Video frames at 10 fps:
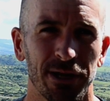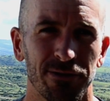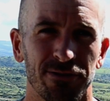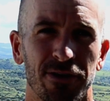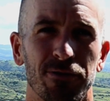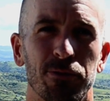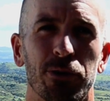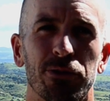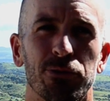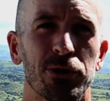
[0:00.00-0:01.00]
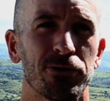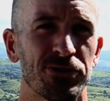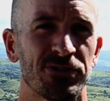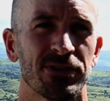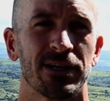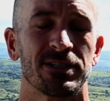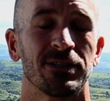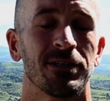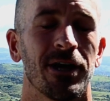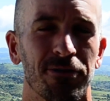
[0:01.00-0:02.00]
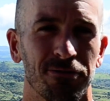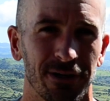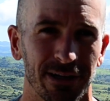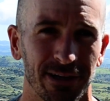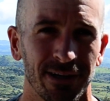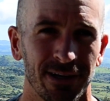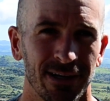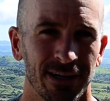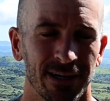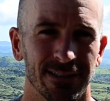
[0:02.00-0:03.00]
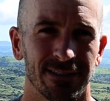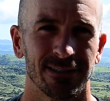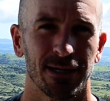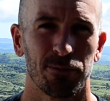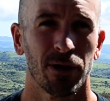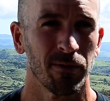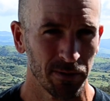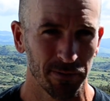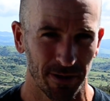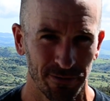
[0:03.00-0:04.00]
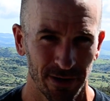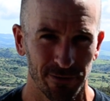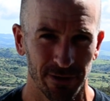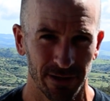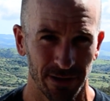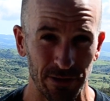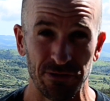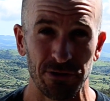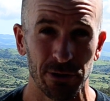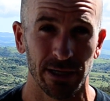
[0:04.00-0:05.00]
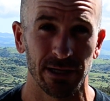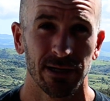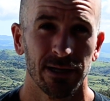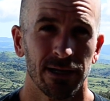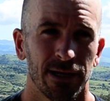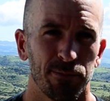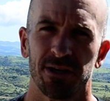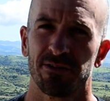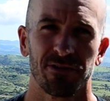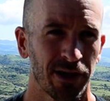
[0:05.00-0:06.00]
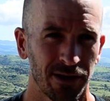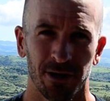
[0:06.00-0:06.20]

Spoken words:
70.3 Oceanside is a lot of fun. It's probably my favorite in the circuit because it's got a little bit